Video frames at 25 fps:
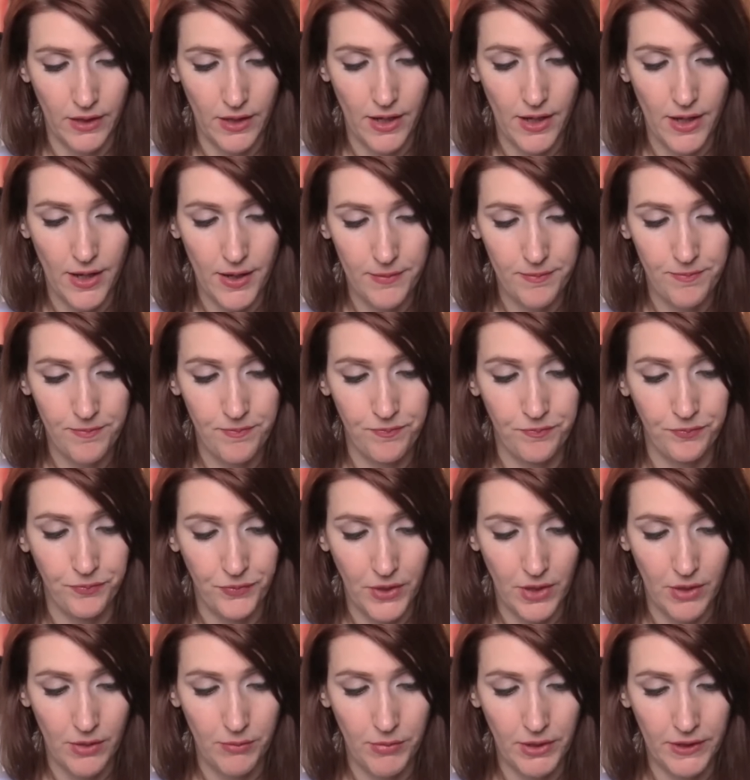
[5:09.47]
Um,
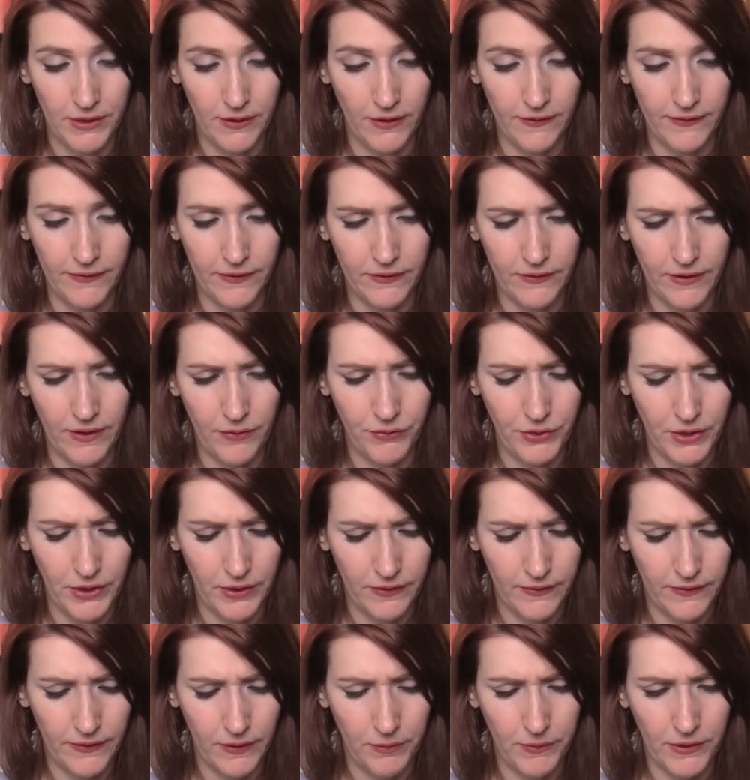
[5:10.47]
but this
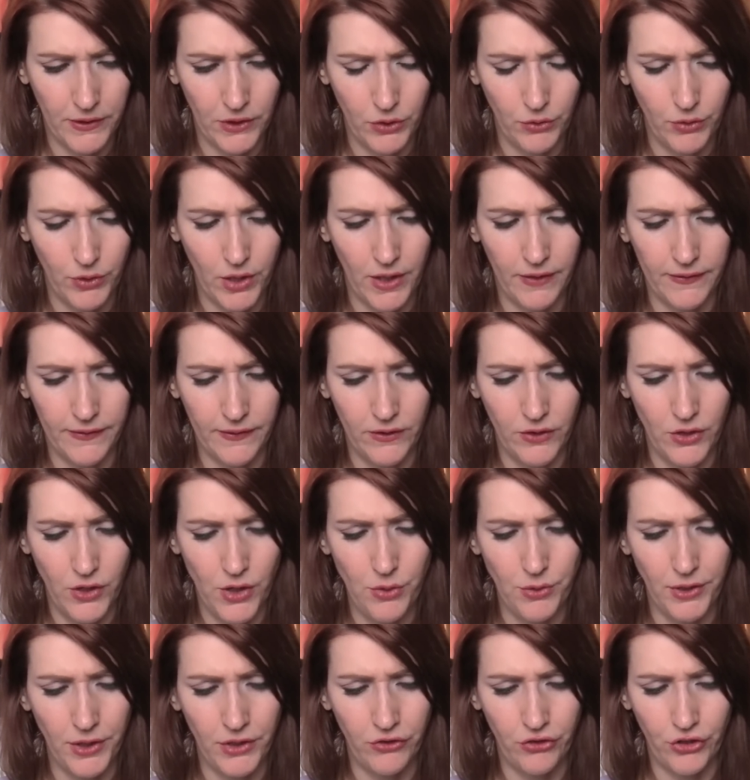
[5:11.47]
definitely seems like you guys
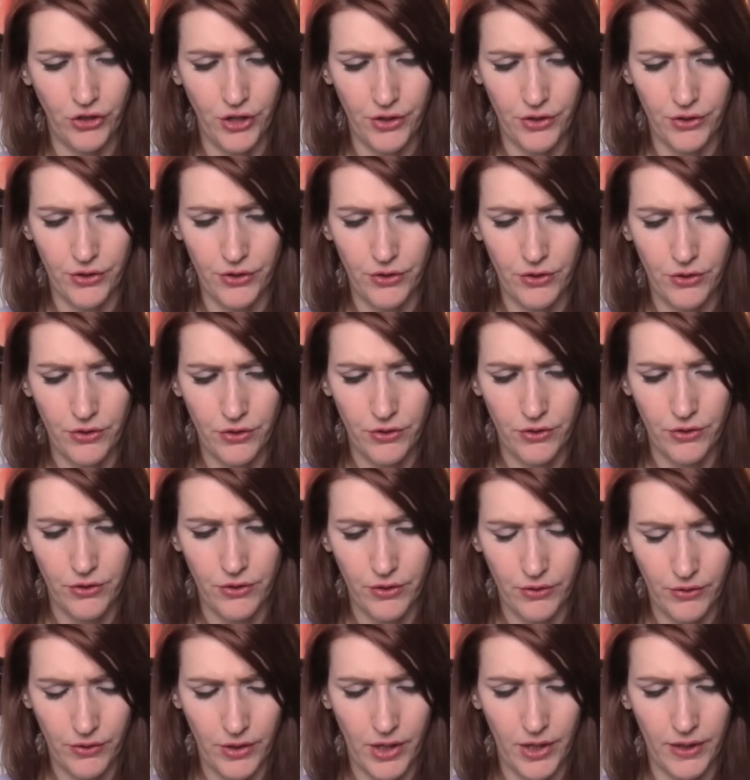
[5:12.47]
know each other.
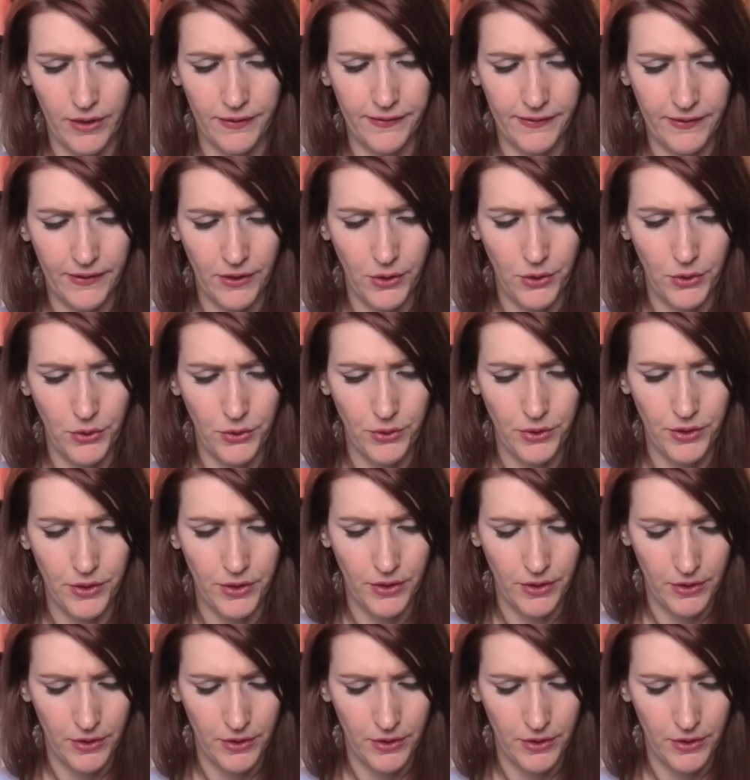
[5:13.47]
Okay, so